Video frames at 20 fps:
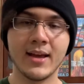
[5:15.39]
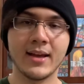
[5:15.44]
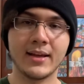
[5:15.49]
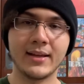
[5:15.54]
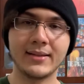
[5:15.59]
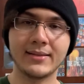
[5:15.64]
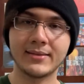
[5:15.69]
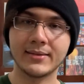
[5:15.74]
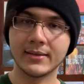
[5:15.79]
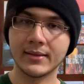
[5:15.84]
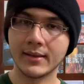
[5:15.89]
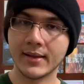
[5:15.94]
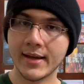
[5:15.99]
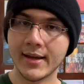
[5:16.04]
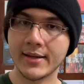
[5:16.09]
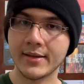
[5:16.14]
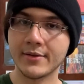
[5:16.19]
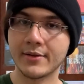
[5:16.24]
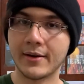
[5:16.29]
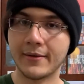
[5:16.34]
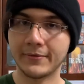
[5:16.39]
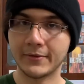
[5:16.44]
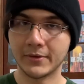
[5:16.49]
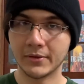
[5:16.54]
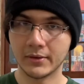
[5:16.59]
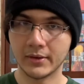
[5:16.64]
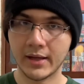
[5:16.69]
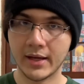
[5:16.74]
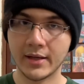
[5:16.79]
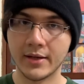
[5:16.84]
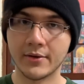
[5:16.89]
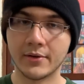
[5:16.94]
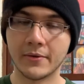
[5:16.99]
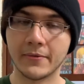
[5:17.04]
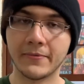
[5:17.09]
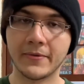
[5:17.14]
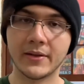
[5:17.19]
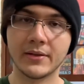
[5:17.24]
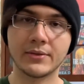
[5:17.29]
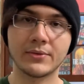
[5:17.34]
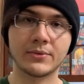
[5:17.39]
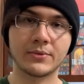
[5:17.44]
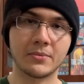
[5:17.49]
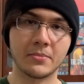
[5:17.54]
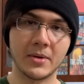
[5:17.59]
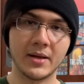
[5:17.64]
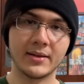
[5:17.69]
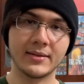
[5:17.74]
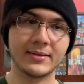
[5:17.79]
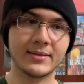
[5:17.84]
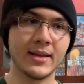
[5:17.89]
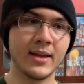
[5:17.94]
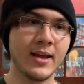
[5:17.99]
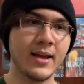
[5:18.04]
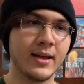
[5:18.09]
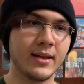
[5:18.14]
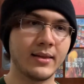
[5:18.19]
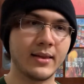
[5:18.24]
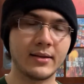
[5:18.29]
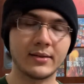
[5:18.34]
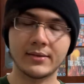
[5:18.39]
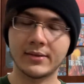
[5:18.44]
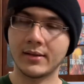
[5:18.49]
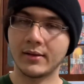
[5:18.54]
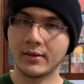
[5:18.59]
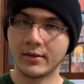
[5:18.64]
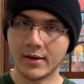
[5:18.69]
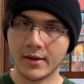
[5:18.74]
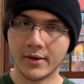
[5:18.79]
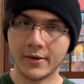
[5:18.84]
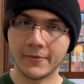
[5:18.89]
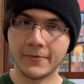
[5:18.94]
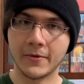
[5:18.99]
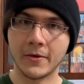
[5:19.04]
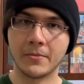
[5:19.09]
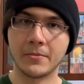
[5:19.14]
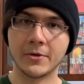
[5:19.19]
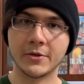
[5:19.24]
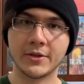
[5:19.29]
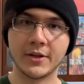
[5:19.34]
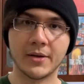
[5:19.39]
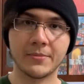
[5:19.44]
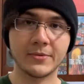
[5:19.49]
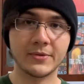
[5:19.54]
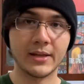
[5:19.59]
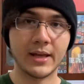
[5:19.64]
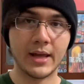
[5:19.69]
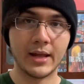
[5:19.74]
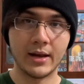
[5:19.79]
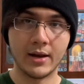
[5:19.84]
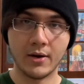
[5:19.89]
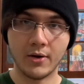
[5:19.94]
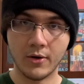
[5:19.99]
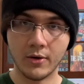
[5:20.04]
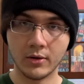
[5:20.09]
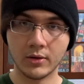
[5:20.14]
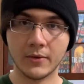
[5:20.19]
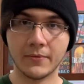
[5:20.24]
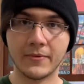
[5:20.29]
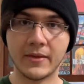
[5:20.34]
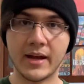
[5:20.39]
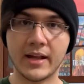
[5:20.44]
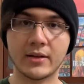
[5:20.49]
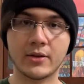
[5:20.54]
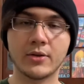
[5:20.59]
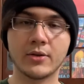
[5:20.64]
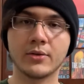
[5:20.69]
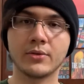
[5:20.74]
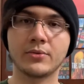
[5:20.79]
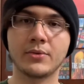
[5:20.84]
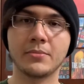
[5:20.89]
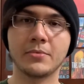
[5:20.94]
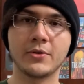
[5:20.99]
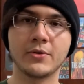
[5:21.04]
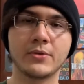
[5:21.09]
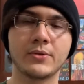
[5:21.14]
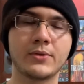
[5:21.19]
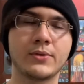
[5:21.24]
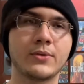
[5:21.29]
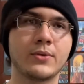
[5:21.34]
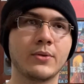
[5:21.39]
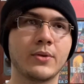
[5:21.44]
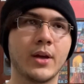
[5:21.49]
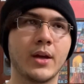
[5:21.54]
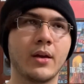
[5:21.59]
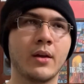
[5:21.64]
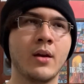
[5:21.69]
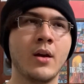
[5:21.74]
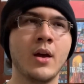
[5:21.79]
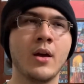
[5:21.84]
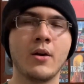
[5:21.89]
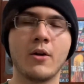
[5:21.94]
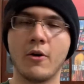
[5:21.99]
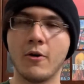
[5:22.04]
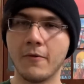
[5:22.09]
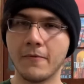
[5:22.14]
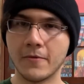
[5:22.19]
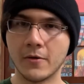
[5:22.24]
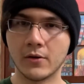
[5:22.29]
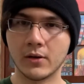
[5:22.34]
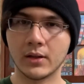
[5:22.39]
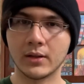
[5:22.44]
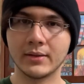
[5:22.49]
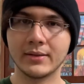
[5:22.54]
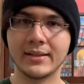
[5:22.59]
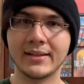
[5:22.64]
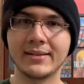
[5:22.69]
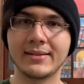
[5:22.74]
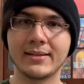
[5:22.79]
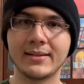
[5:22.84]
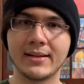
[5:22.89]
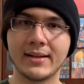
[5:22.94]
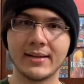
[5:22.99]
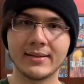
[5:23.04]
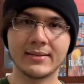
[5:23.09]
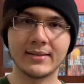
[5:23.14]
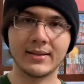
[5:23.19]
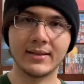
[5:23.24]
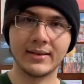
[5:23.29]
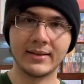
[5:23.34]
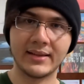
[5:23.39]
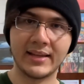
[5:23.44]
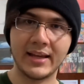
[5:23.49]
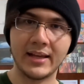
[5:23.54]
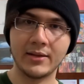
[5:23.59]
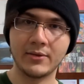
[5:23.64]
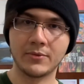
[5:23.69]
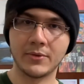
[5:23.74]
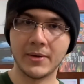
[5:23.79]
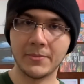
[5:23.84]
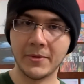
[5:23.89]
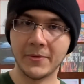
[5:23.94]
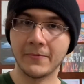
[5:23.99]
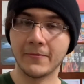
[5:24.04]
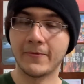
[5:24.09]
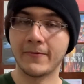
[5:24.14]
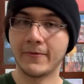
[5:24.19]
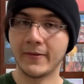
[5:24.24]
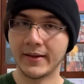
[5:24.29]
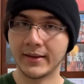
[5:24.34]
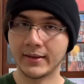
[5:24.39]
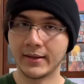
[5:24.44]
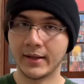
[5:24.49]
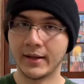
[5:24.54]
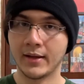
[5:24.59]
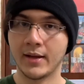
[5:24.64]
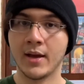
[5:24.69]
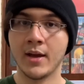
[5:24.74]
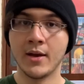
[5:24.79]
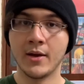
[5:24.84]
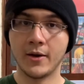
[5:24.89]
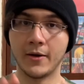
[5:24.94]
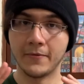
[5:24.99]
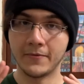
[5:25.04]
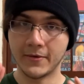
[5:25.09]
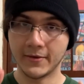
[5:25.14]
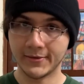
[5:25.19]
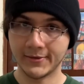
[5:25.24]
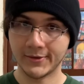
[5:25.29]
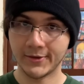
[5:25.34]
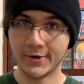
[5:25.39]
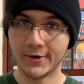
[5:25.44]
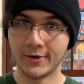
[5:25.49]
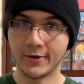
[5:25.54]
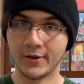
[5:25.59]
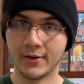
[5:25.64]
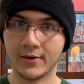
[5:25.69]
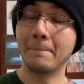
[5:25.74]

It's layer after layer of instruments, there's a lot of overdubs, and all of that contributes to the overall dizziness and daydreaming feeling of the song.